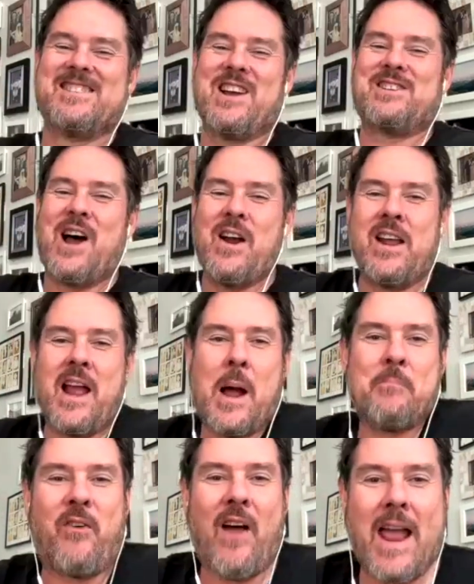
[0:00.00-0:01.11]
So Tony,
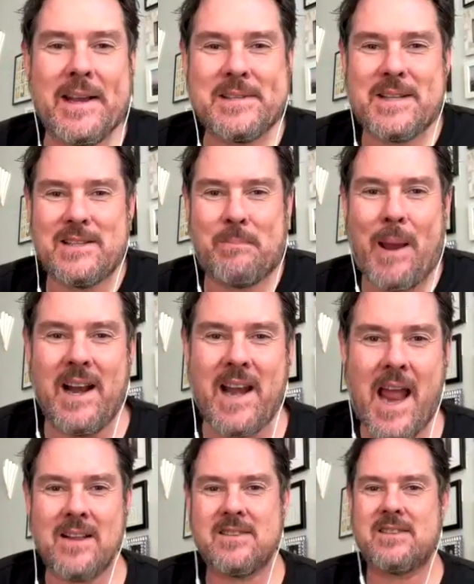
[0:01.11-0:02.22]
Vegas, it's been
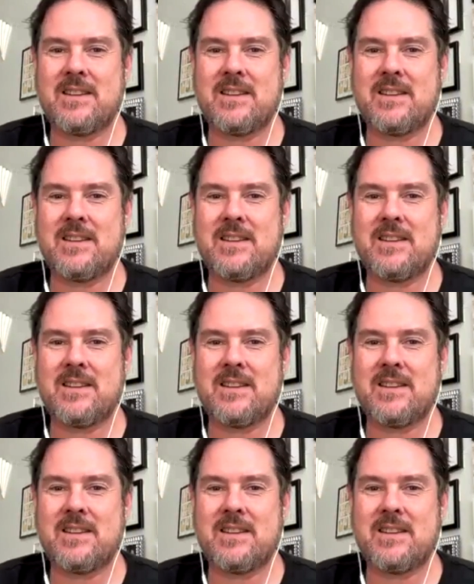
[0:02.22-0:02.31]
announced.